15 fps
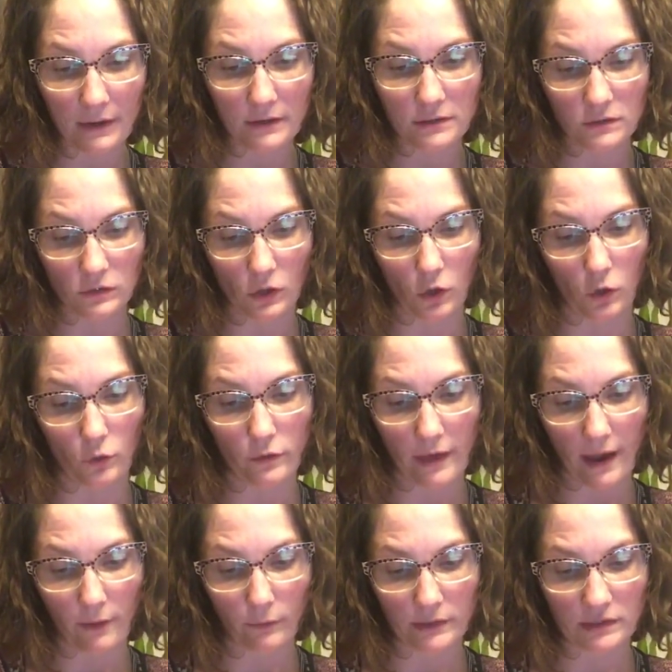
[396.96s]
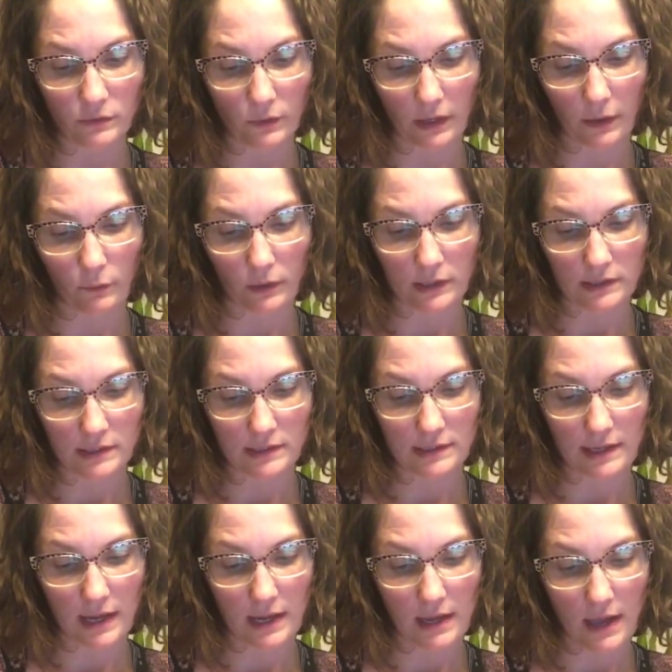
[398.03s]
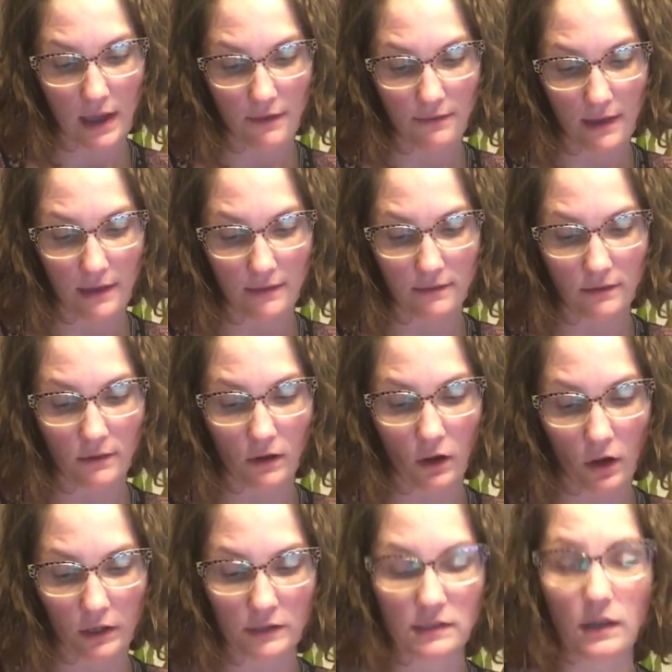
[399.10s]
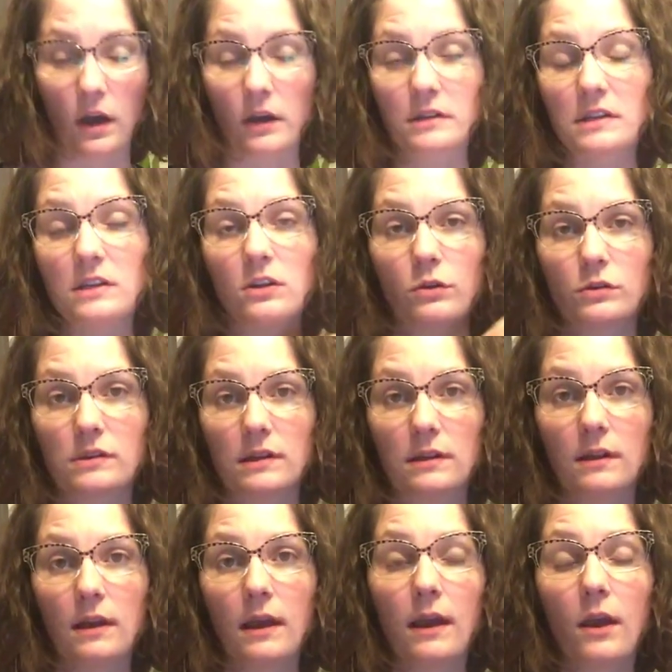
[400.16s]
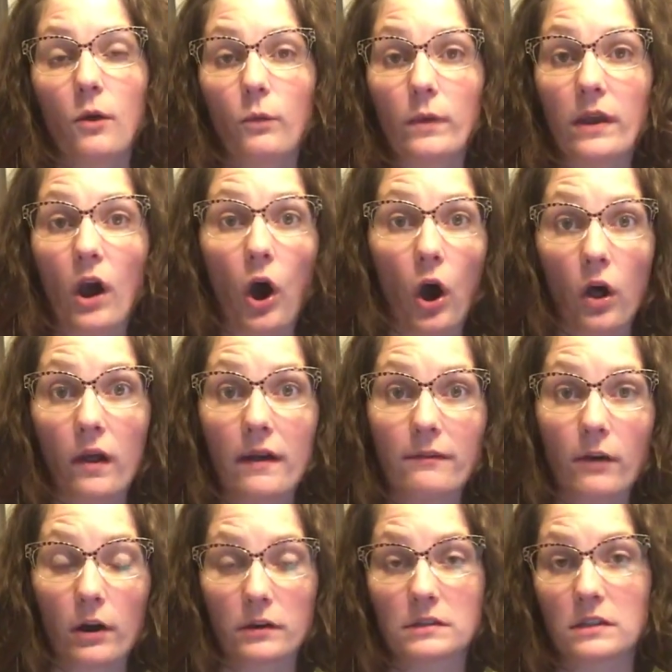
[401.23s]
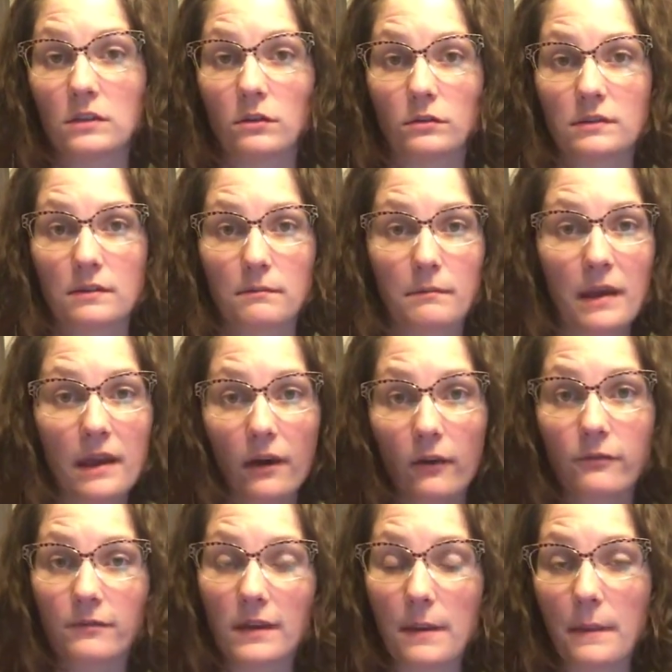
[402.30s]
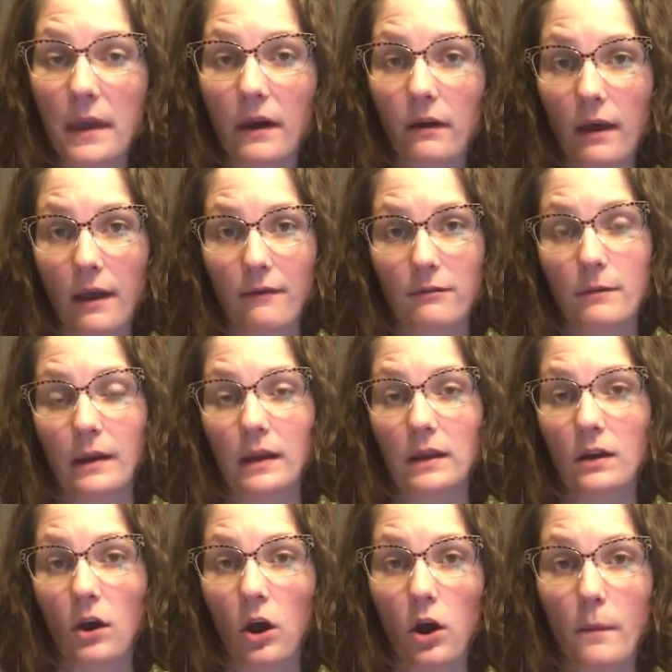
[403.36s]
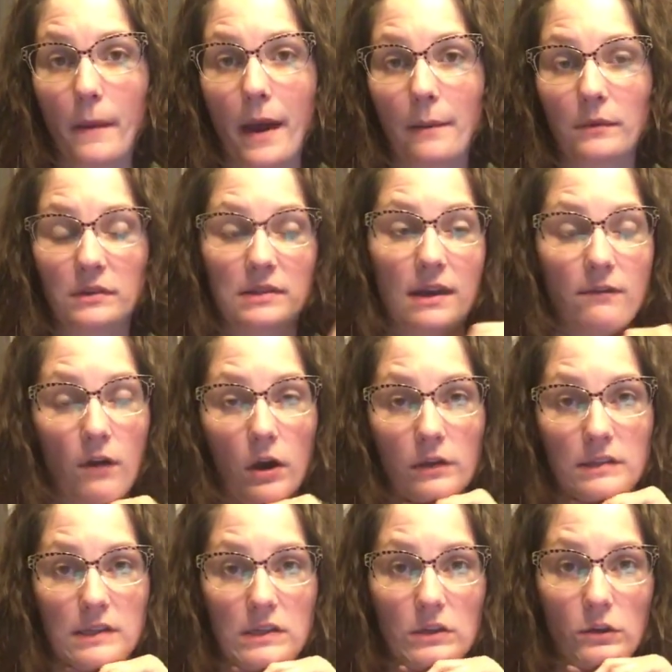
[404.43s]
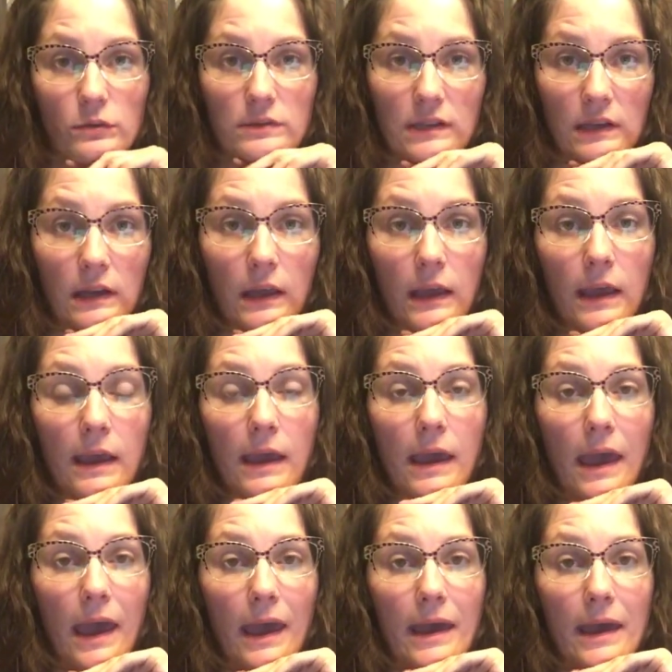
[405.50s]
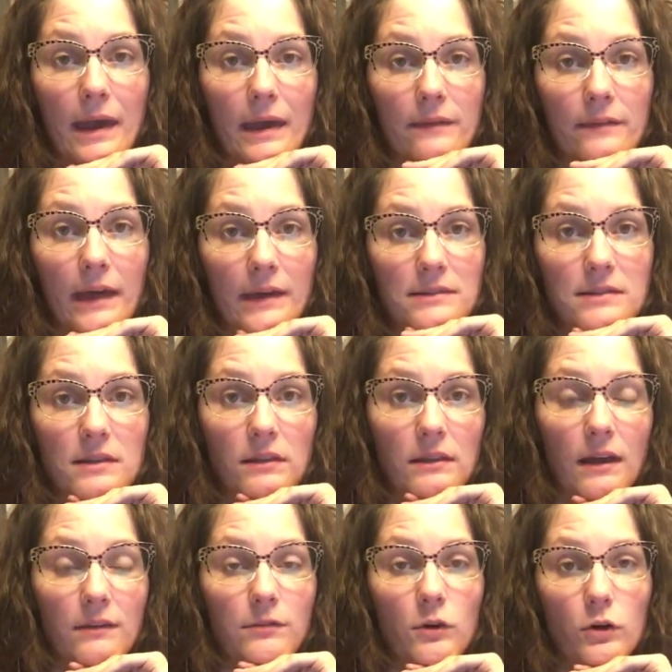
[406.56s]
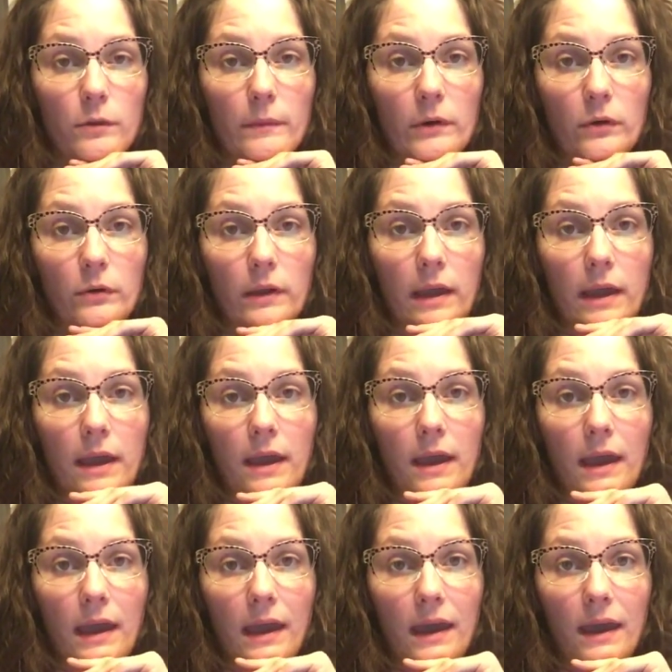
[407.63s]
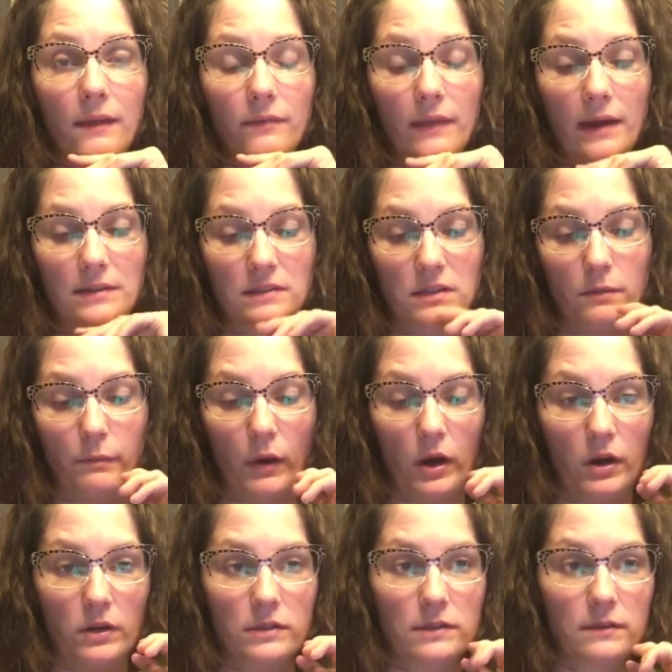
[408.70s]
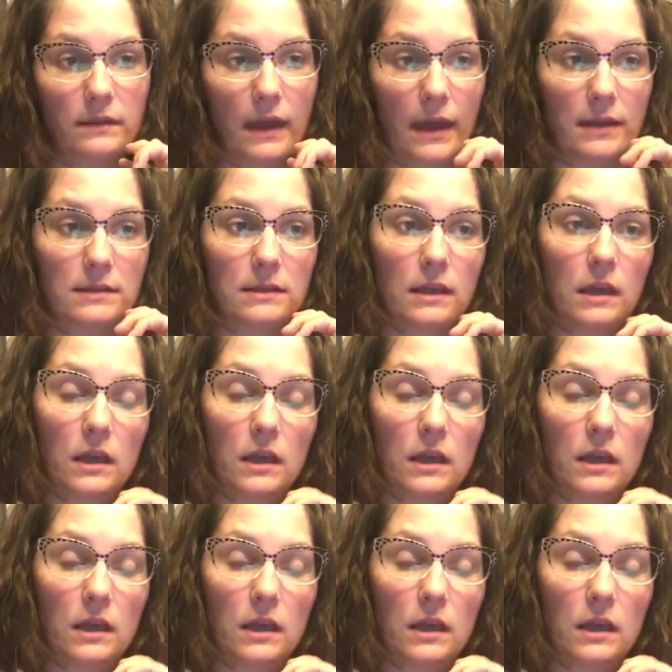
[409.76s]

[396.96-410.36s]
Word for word: so that was what I wanted to say. And then ox- oxytocin, we all have oxytocin male, female, everybody, all mammals have oxytocin. And that's the love hormone. And that's the part that,